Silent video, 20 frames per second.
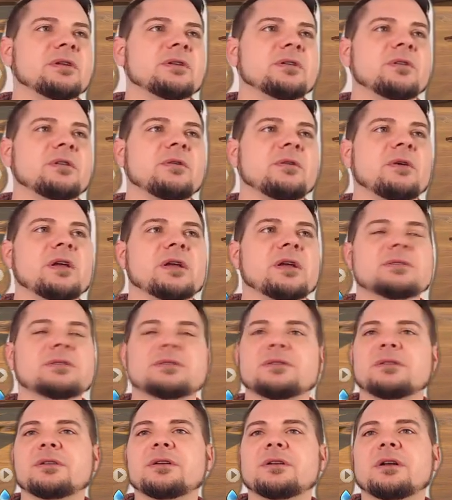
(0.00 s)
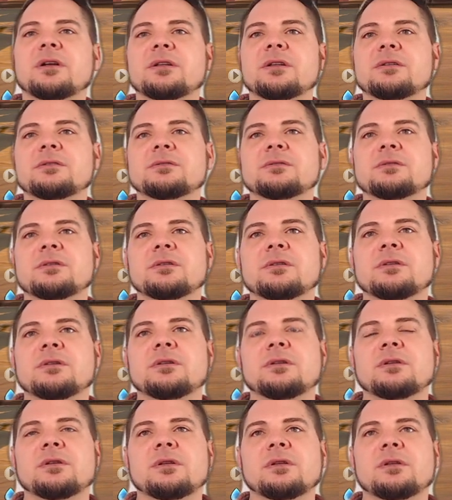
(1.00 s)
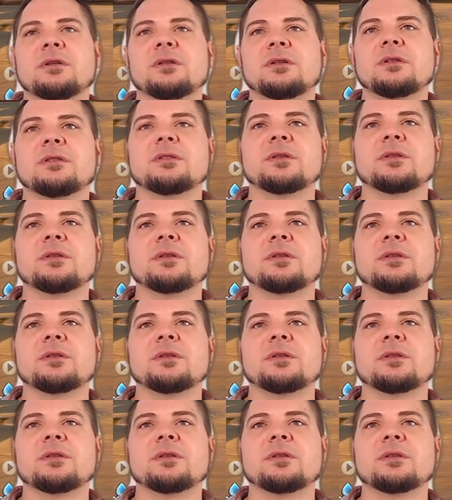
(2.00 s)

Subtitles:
Craig. So they're not the